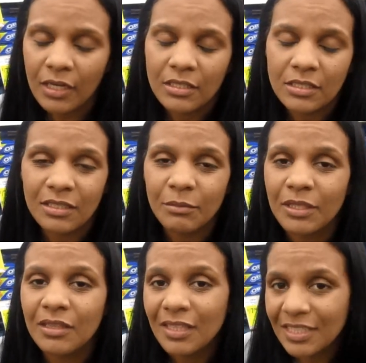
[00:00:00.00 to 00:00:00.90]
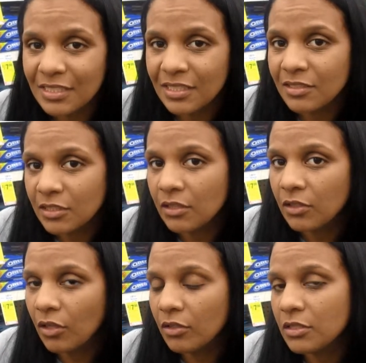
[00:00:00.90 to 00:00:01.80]
it's going to be less than
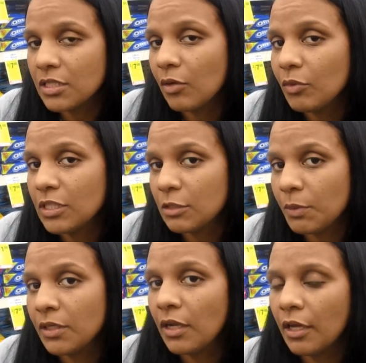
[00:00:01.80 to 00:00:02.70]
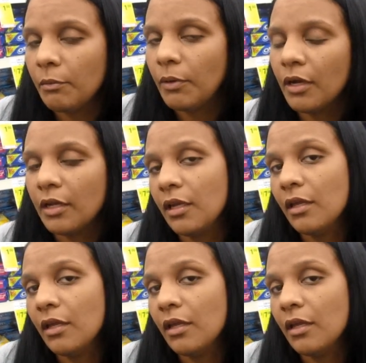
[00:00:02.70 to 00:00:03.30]
$10 that we spend out of pocket.